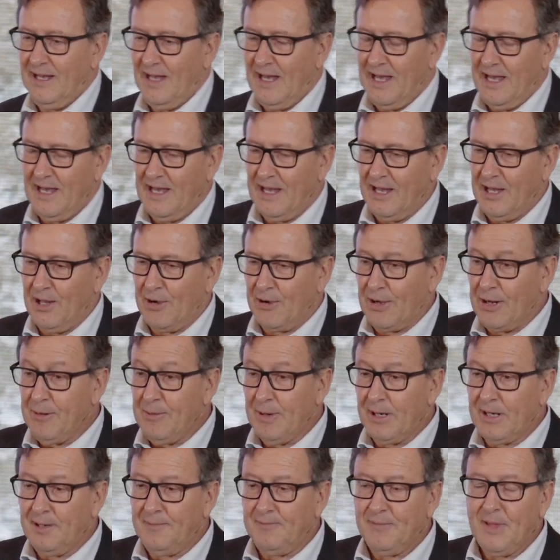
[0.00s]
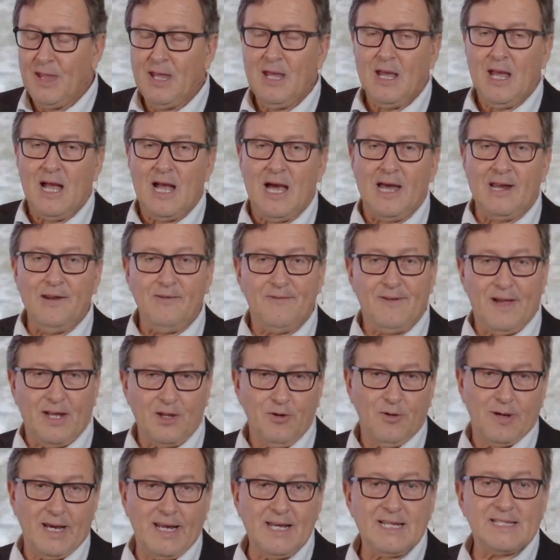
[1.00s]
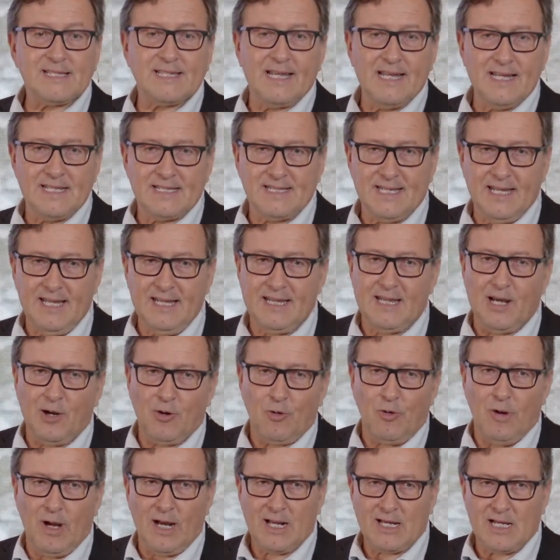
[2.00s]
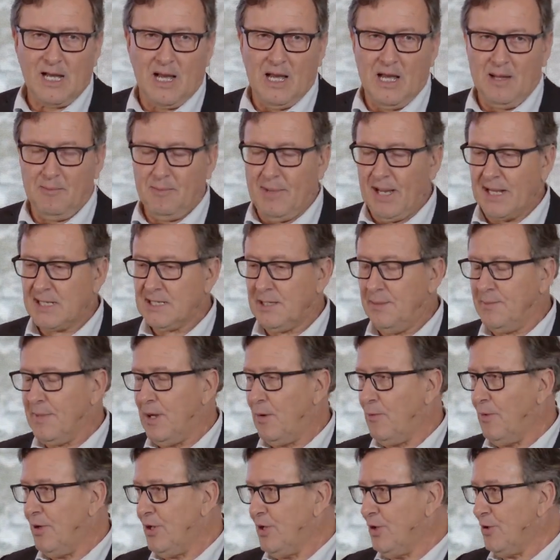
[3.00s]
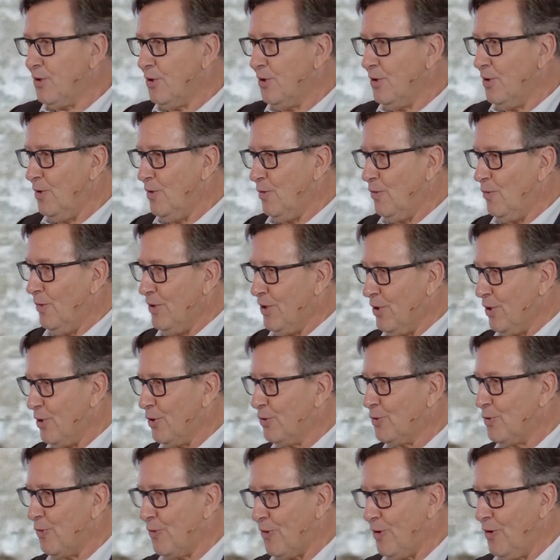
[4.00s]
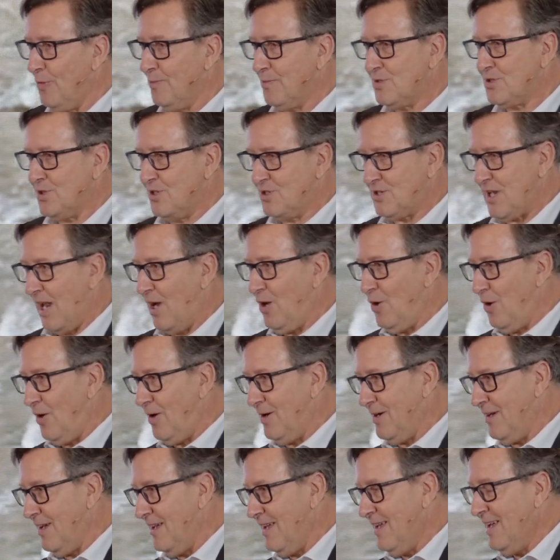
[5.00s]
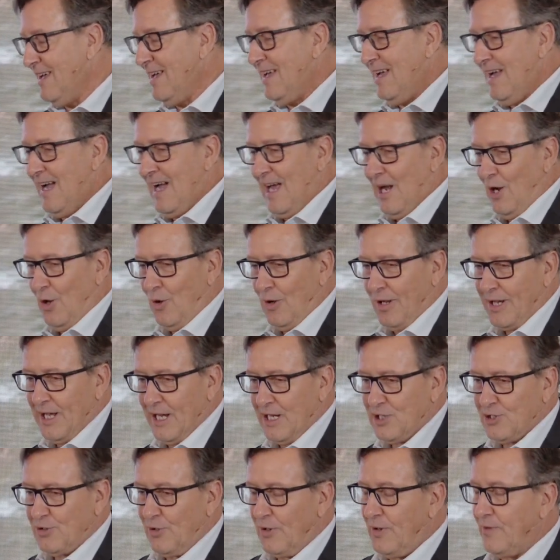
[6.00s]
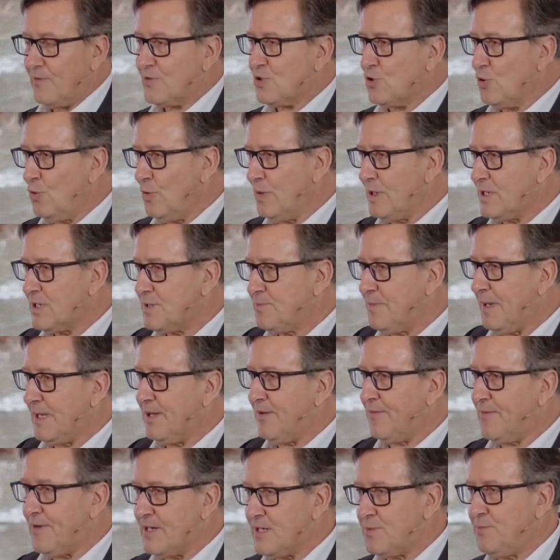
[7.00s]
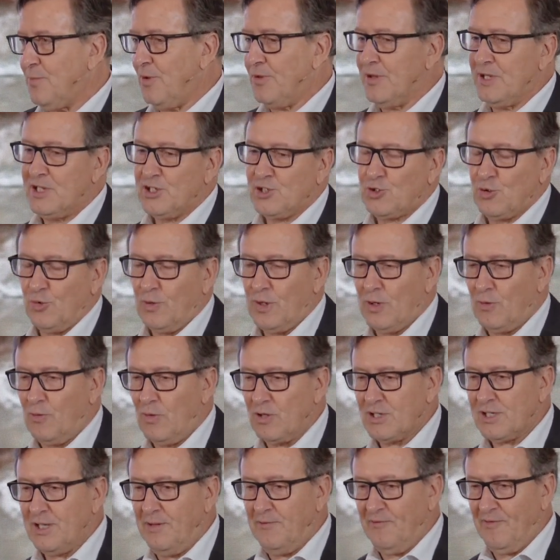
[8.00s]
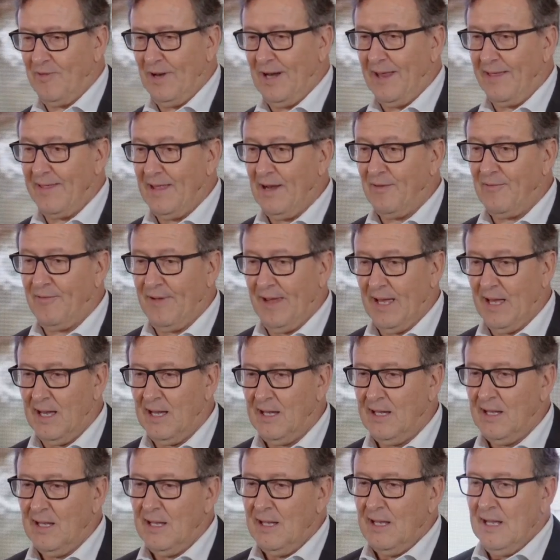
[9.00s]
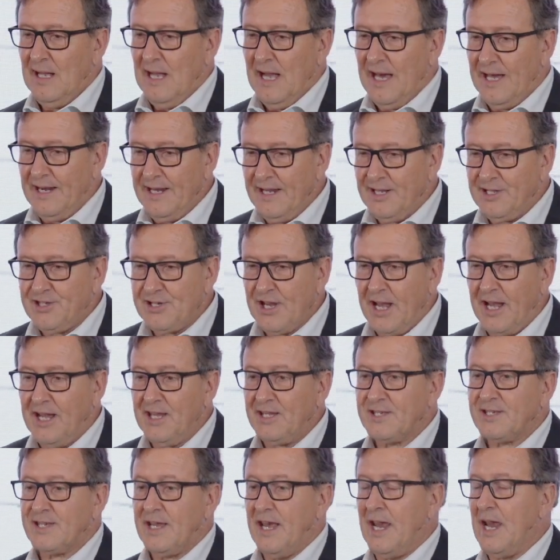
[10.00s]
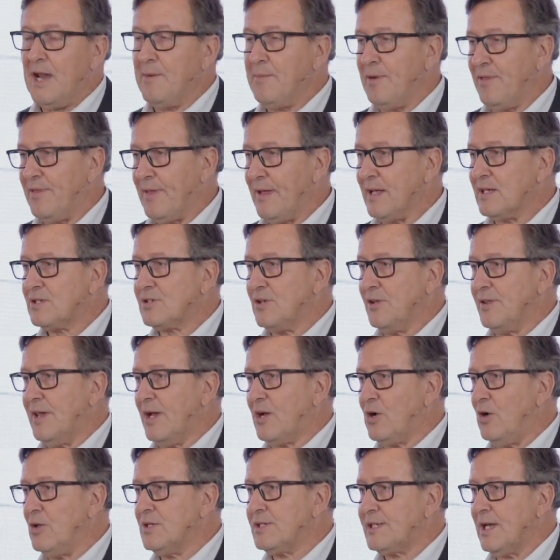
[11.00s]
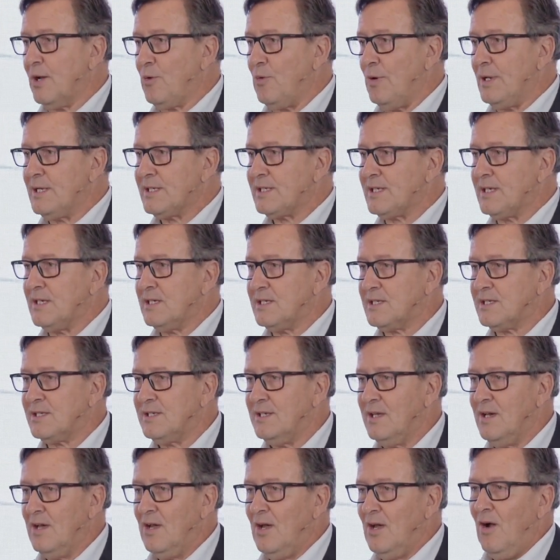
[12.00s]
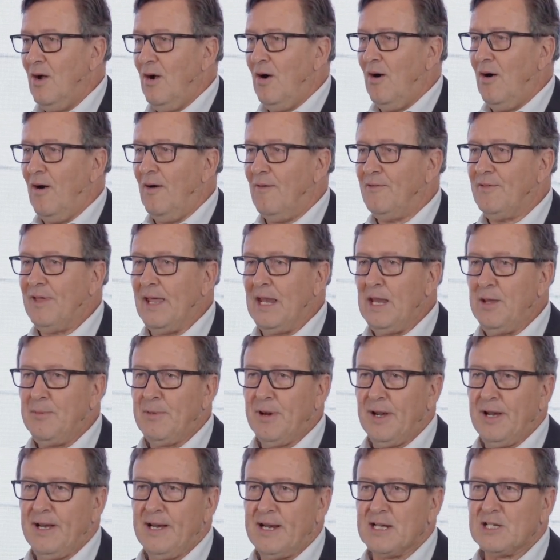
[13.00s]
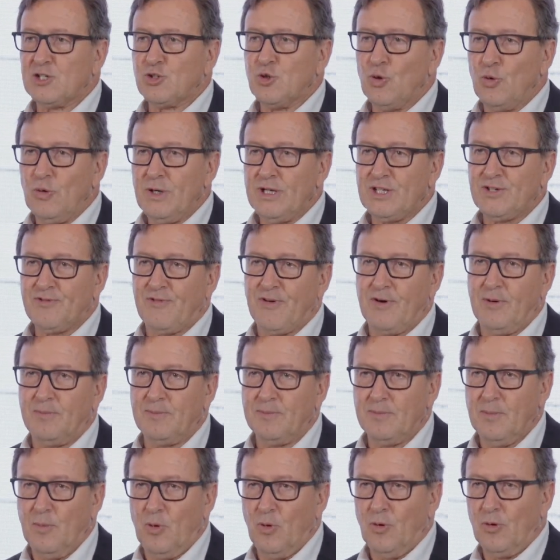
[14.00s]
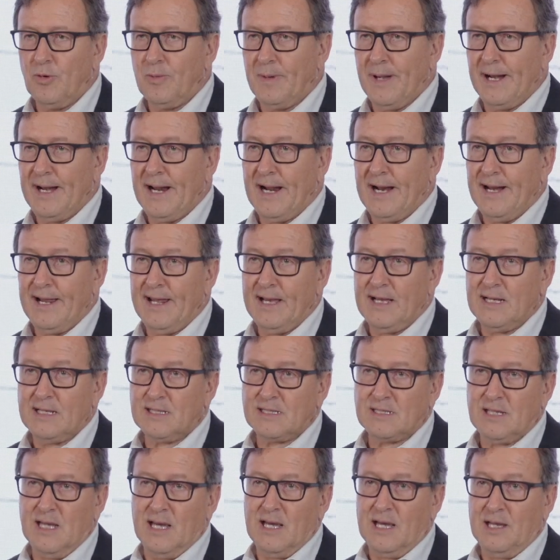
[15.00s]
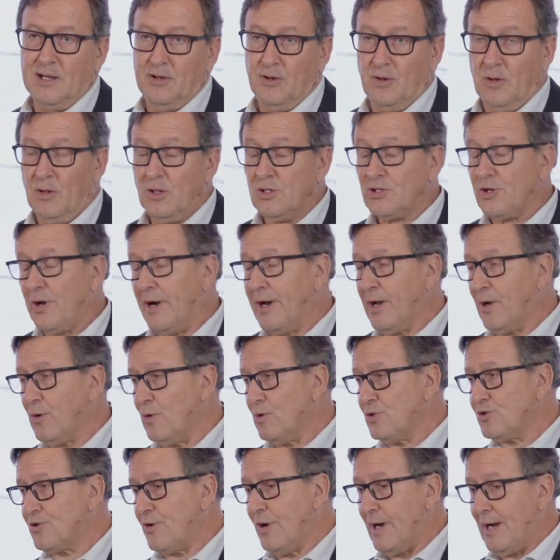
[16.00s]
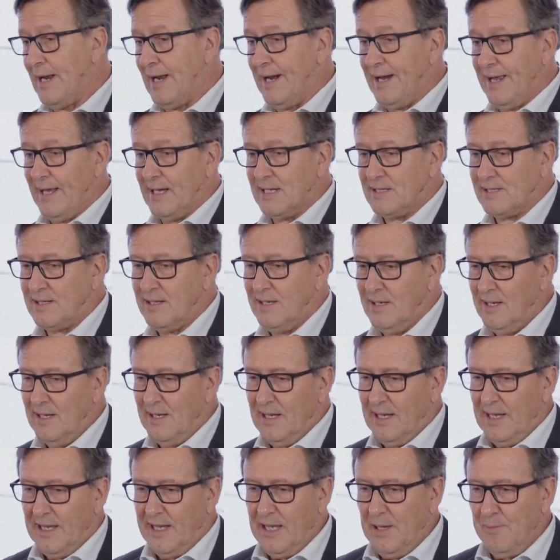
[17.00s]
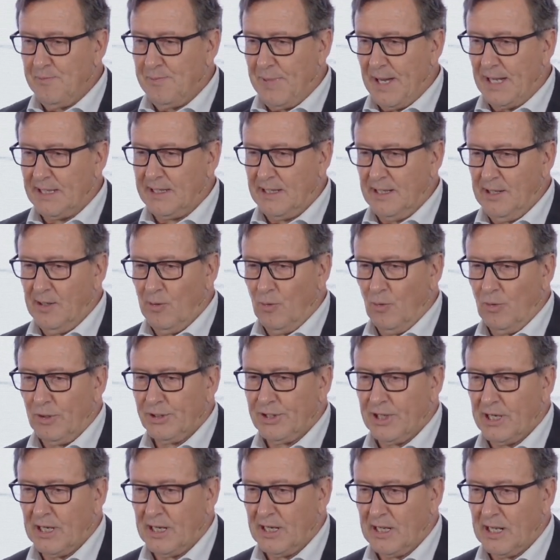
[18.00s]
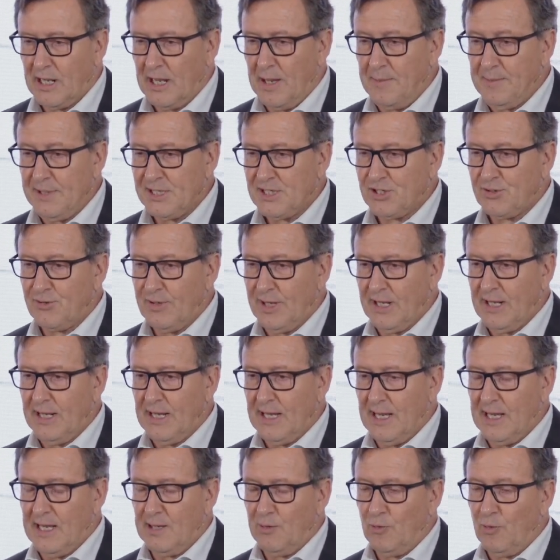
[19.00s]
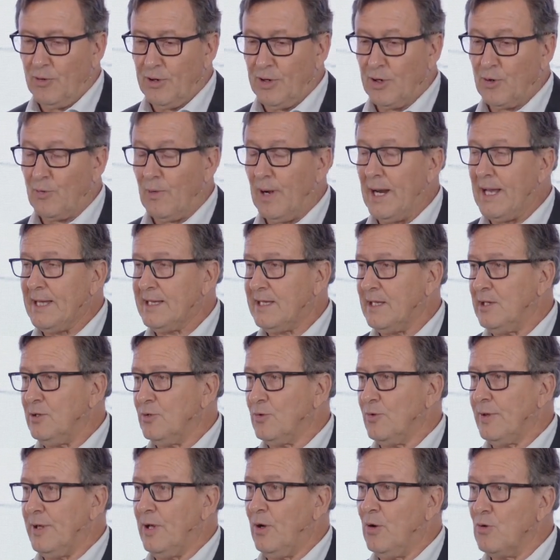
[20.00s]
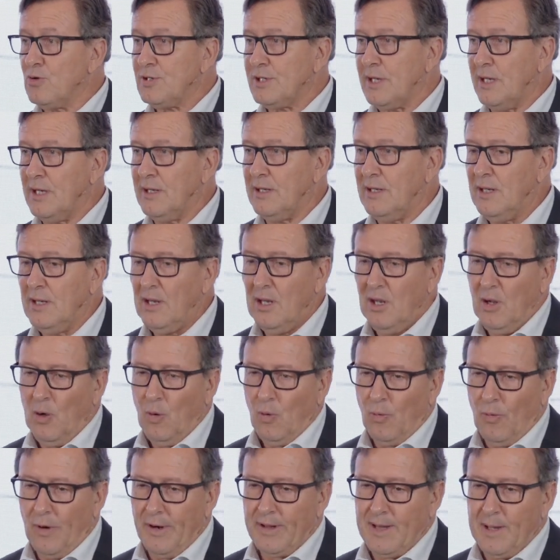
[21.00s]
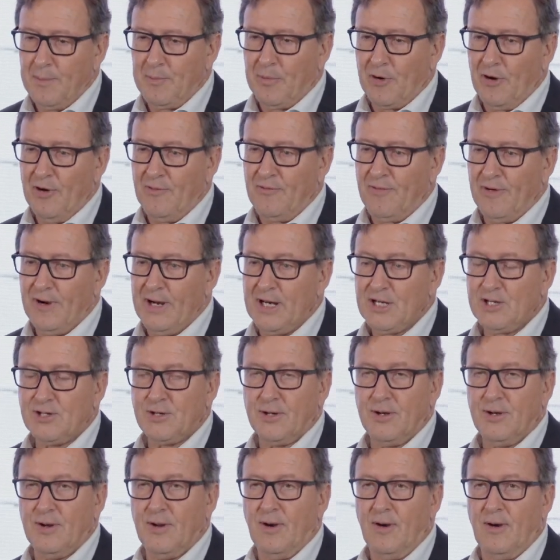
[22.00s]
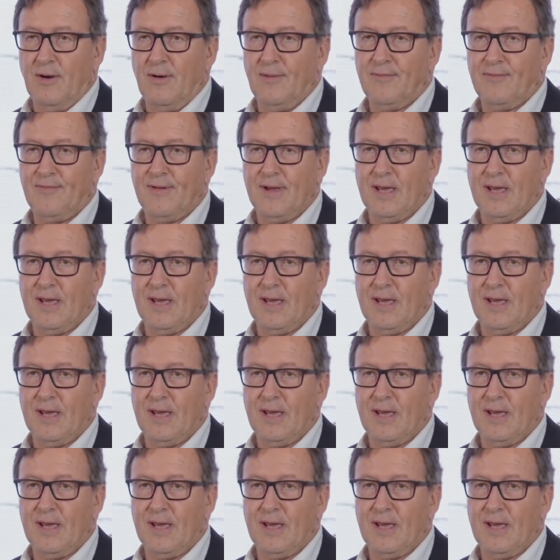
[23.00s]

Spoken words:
River. And in fact, you can still see the Cloaca Maxima when you go to Rome. So it's a long history of sewers, but the first modern sewer was in Philadelphia, and it changed everything. So the consequences of delivering our sewage from urban areas and also agricultural areas impacting on water chemistry and water quality into the ocean were the proliferation of